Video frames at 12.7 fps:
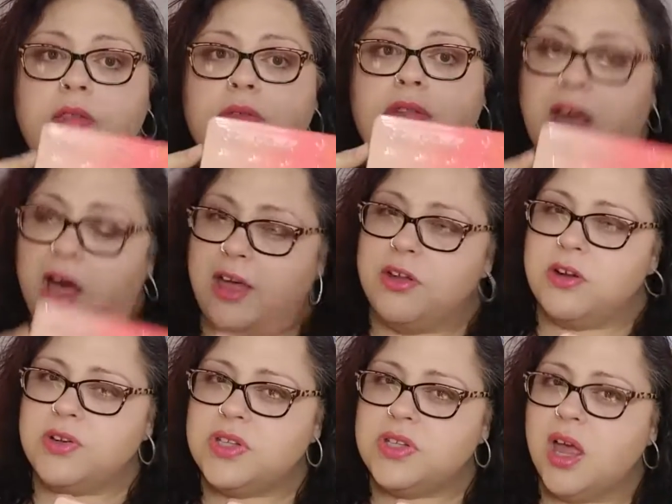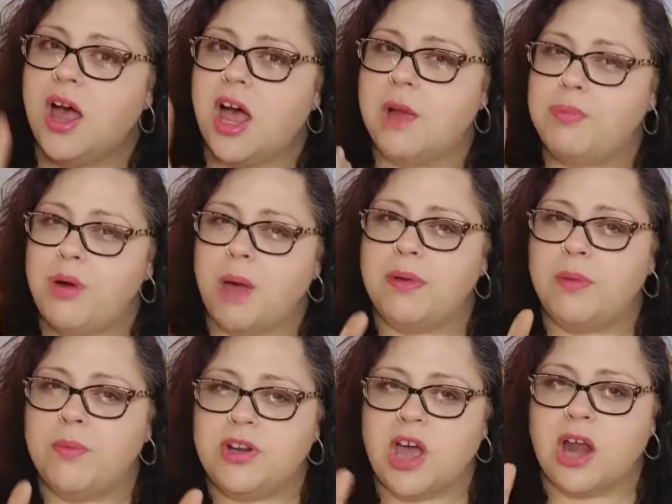The others, I
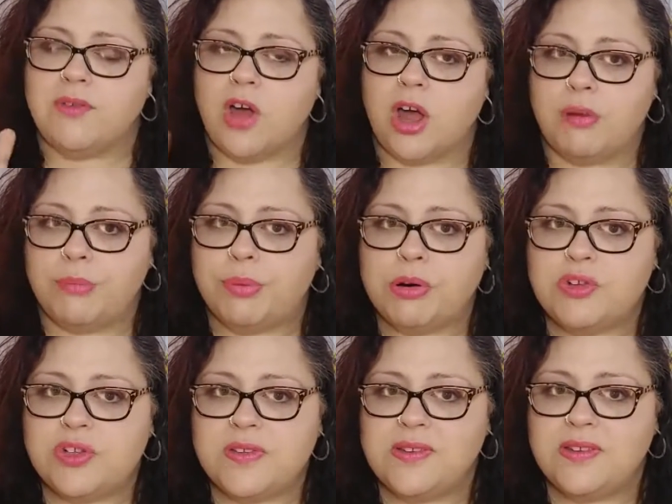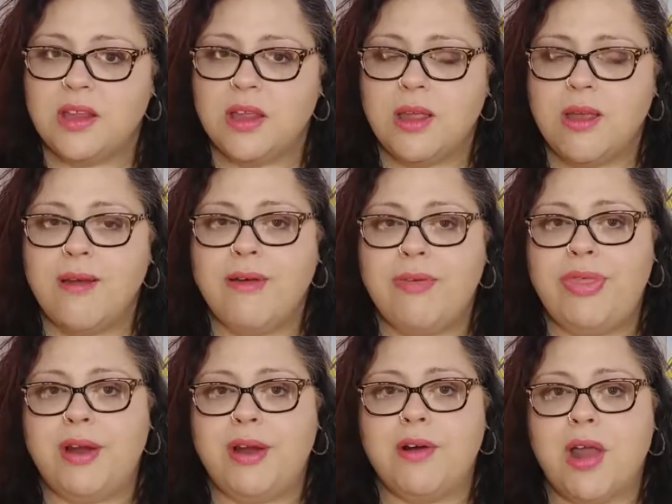probably would not have gone and purchased.
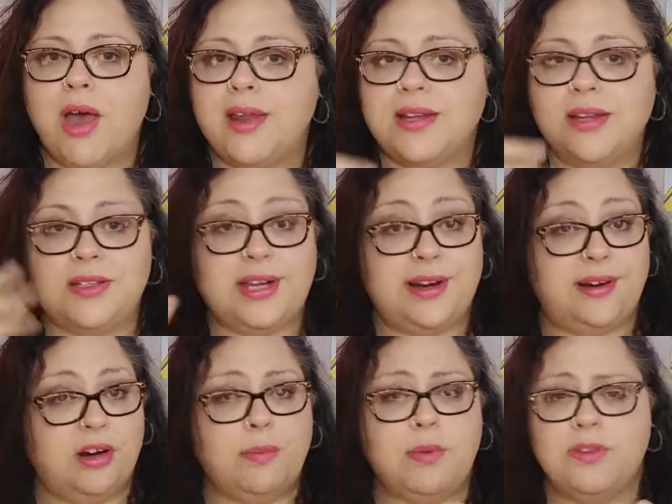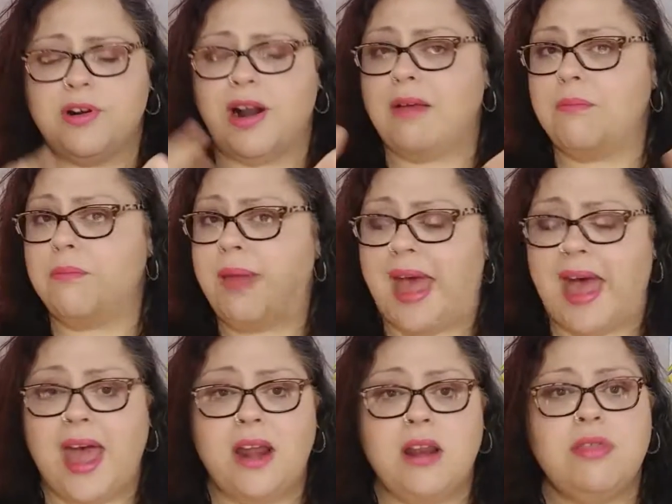They're not terrible, they're not
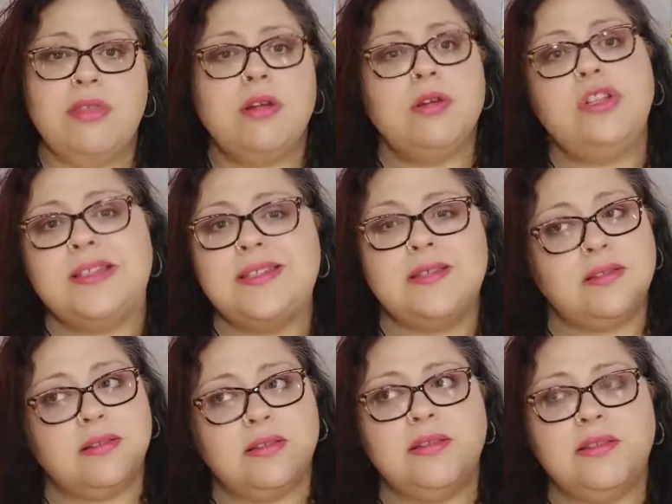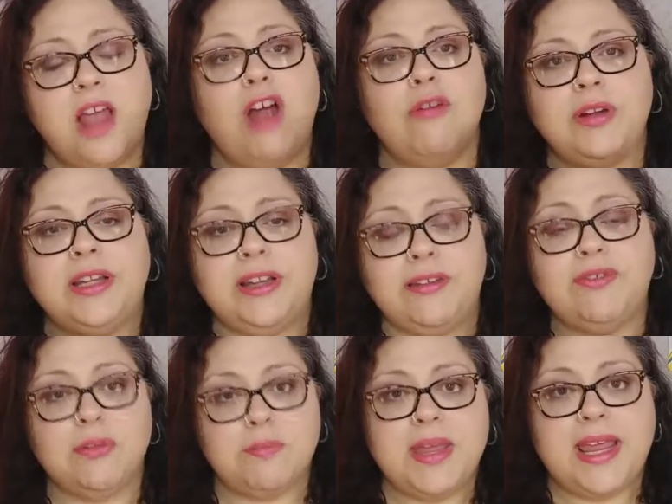bad, they're just not really
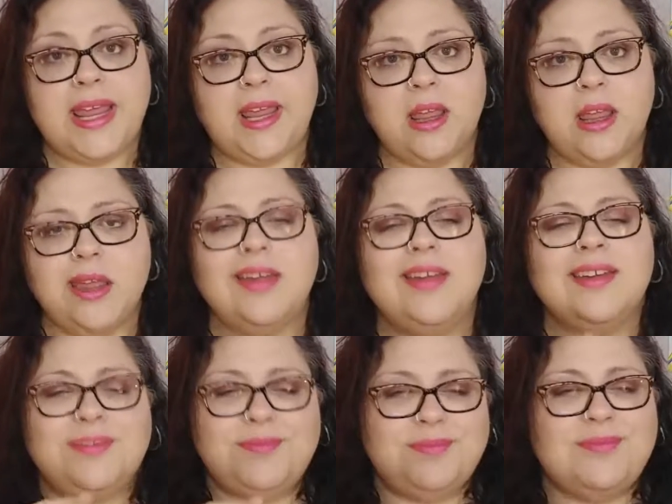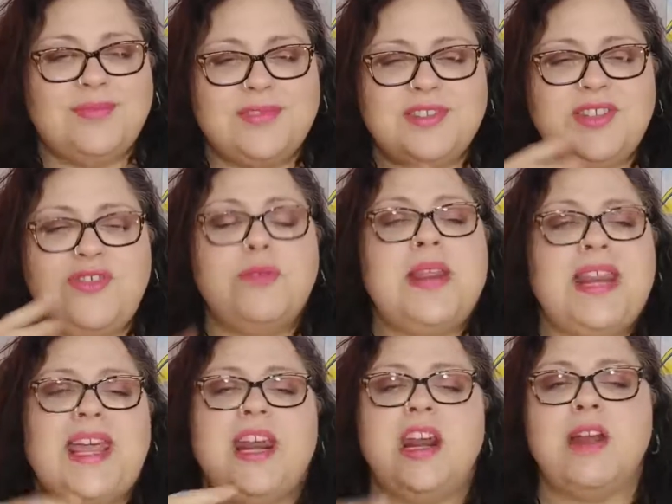for me, for me
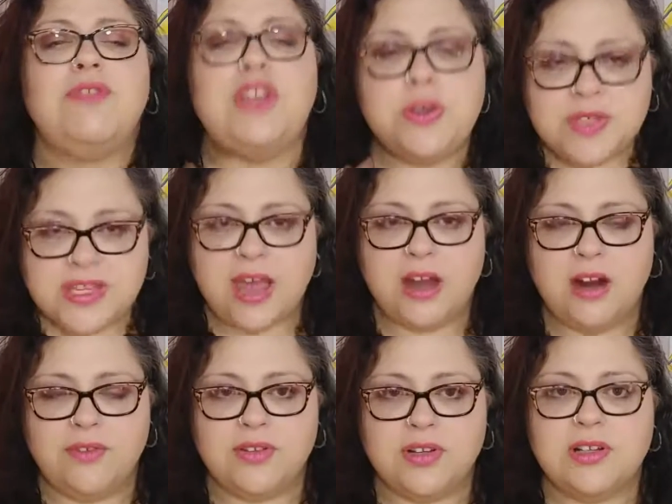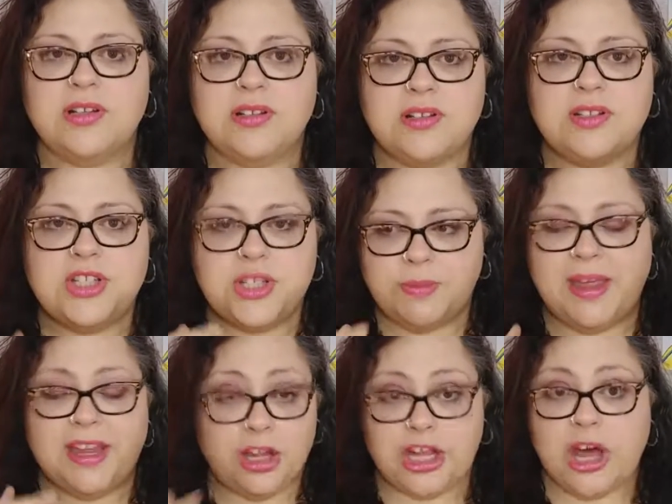to get enough use out of to
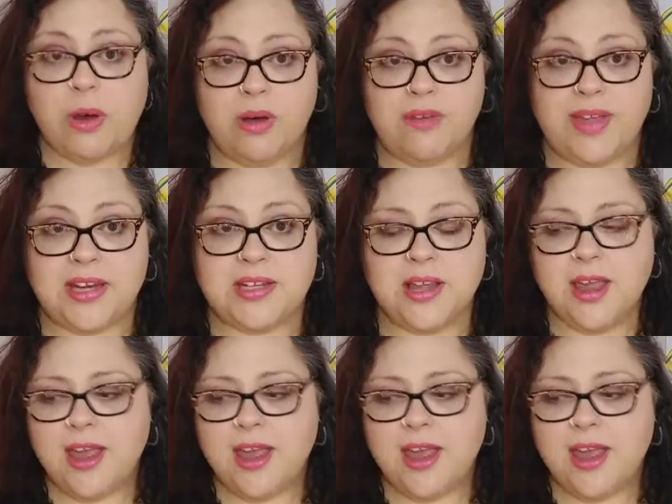make a go of it